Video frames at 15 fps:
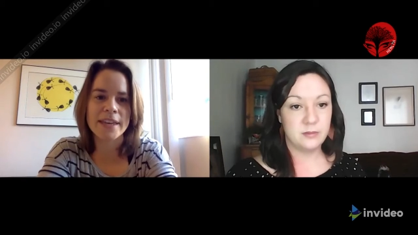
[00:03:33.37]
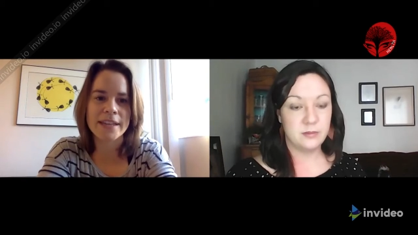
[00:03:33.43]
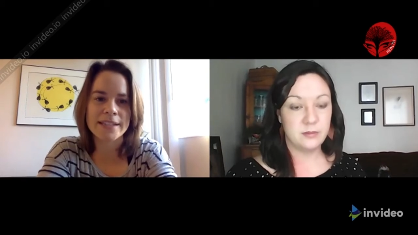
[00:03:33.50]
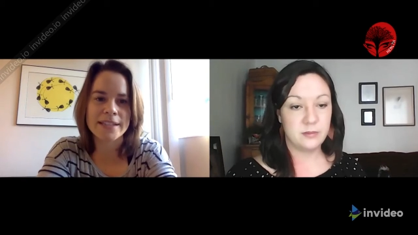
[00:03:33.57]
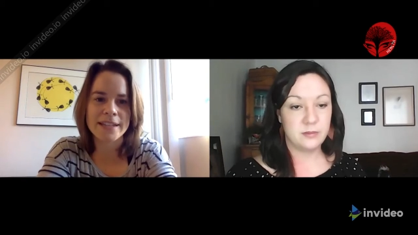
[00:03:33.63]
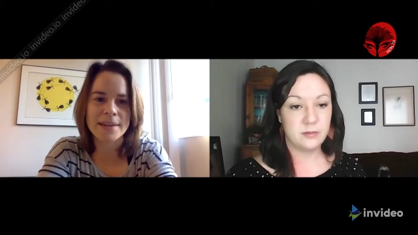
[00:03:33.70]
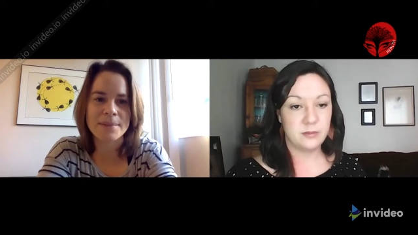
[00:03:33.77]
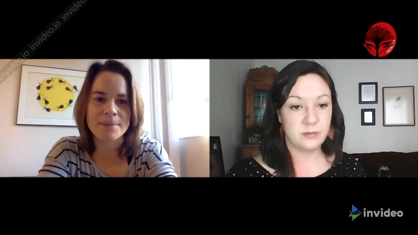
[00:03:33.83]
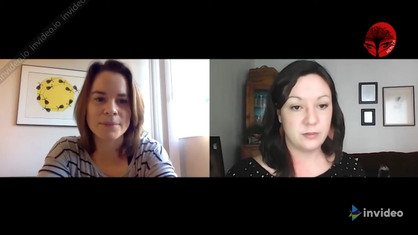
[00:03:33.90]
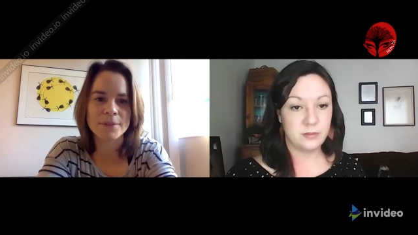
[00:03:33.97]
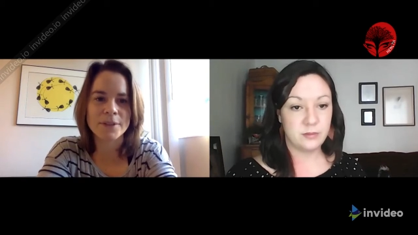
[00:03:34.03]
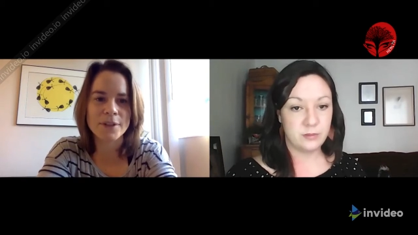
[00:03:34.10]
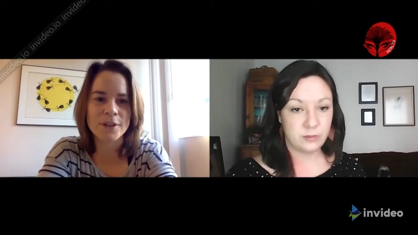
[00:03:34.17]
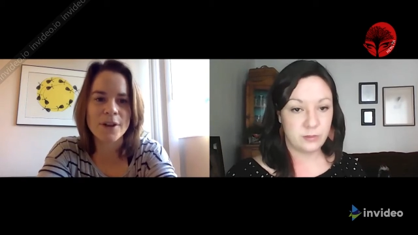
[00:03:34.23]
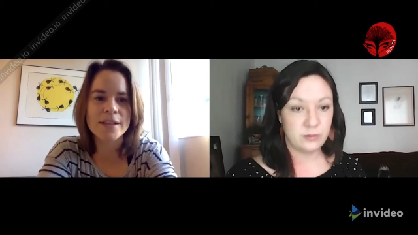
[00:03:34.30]
Speaker 1: things that I'm
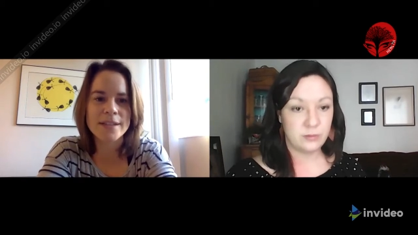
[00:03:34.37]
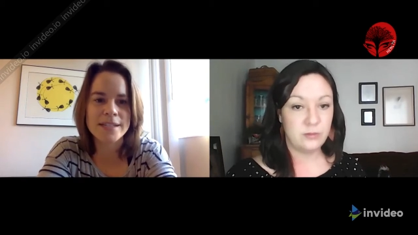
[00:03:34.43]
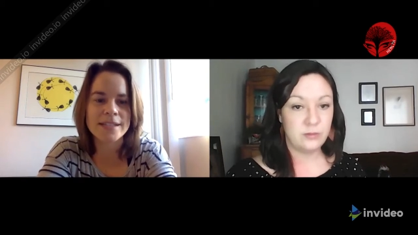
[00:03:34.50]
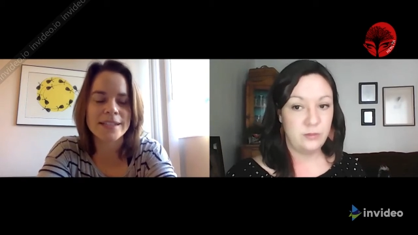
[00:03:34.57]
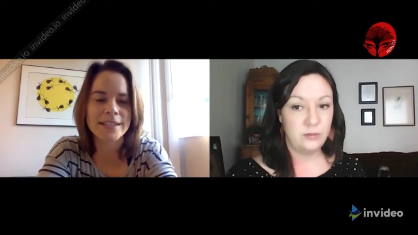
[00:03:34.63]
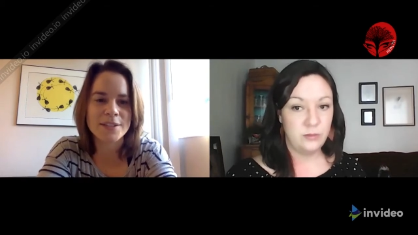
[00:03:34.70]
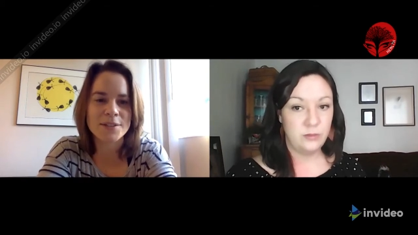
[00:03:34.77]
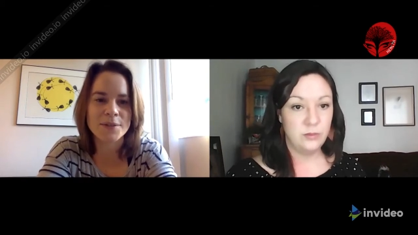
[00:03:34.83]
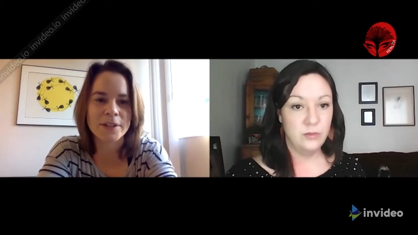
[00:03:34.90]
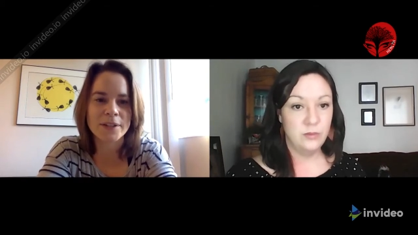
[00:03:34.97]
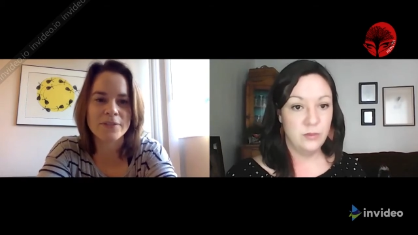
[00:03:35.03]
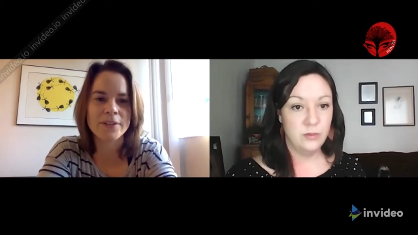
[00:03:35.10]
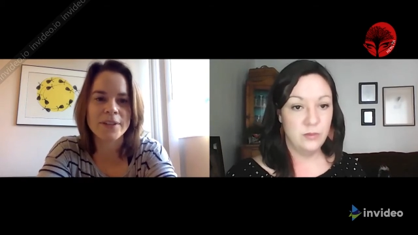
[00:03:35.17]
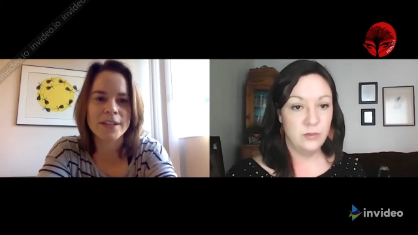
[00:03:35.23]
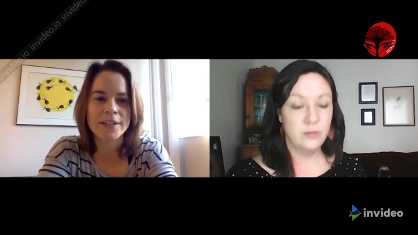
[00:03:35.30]
constantly sort
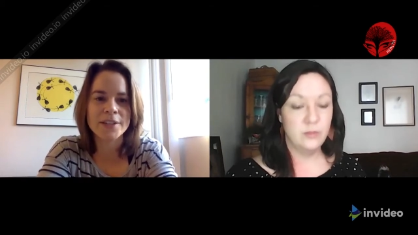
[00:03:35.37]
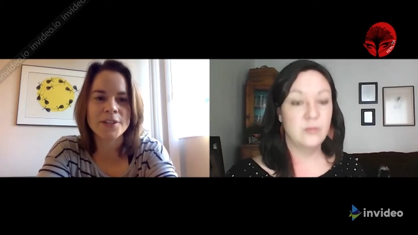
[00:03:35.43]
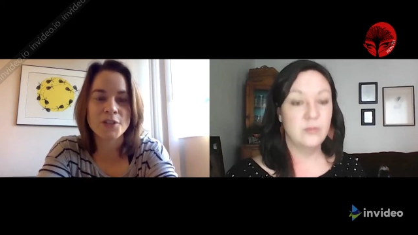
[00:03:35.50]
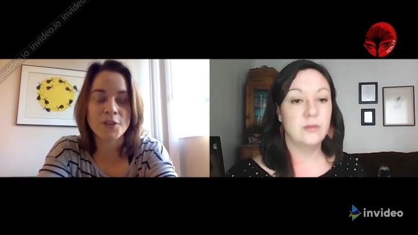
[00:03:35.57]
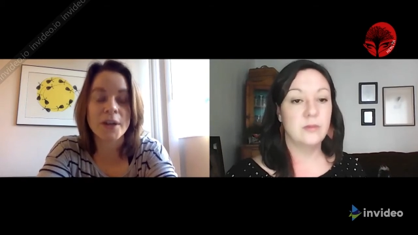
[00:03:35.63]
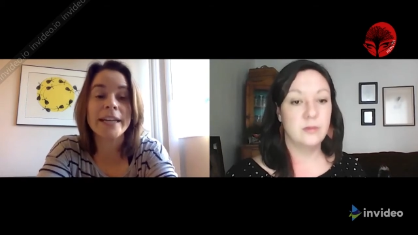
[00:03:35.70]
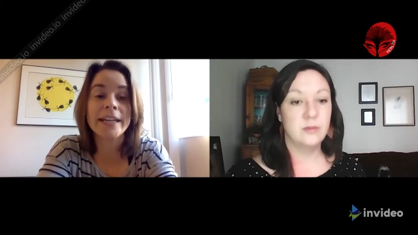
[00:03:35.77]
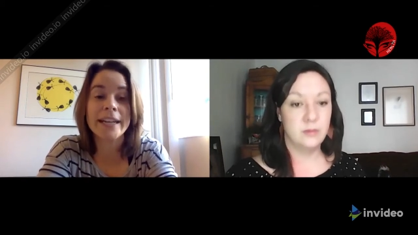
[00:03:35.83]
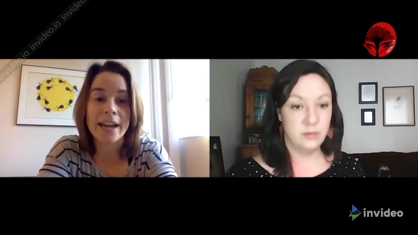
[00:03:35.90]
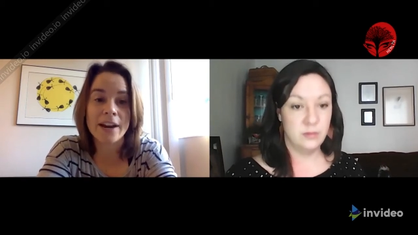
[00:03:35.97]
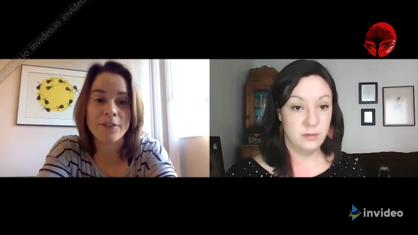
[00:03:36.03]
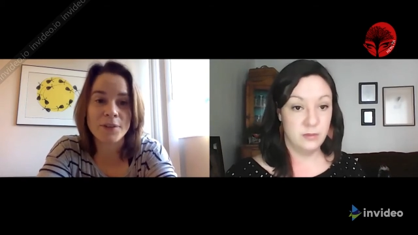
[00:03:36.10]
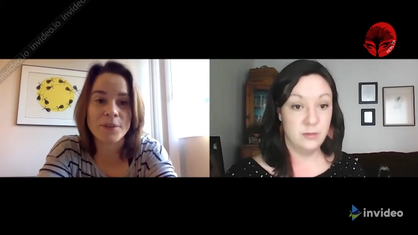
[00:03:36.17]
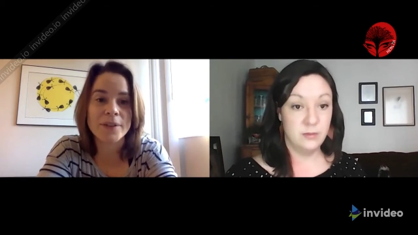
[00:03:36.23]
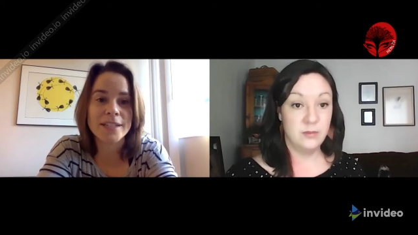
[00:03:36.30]
of trying to get
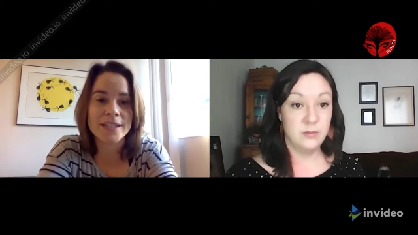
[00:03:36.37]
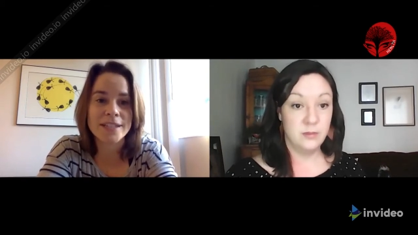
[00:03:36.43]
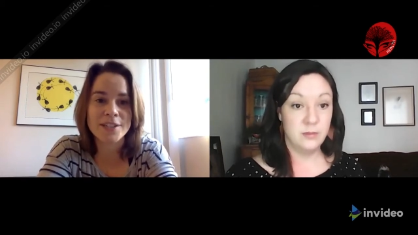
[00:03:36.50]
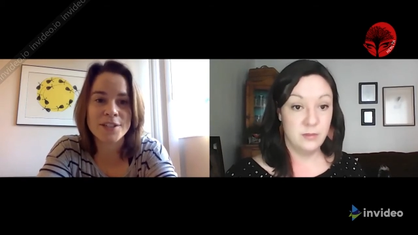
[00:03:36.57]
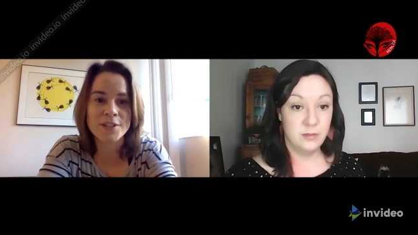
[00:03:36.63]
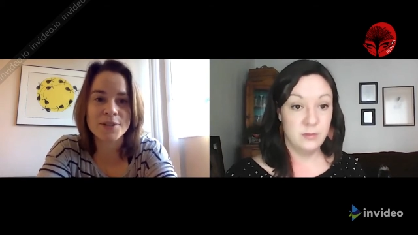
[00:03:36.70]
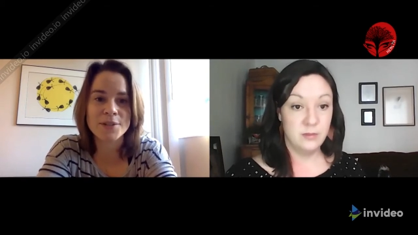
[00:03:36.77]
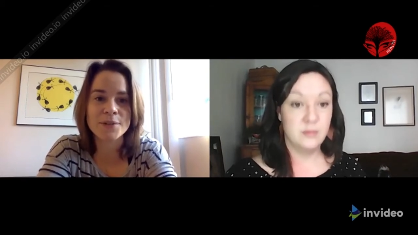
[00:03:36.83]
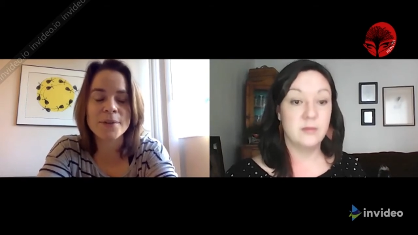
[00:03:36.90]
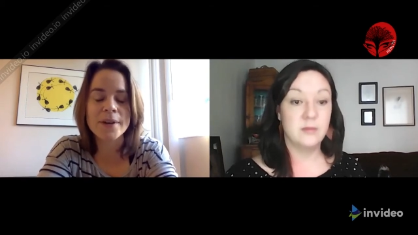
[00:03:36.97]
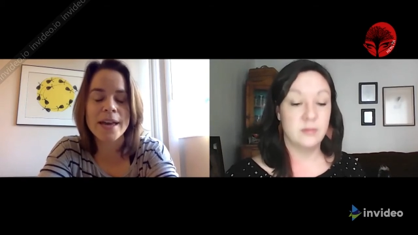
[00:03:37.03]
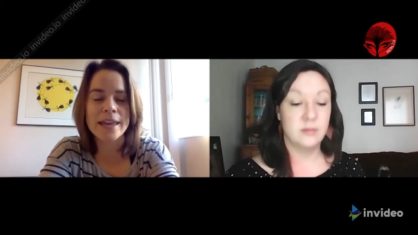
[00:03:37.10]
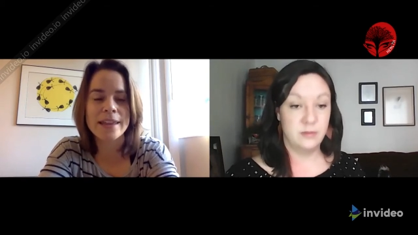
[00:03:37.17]
everyone to do.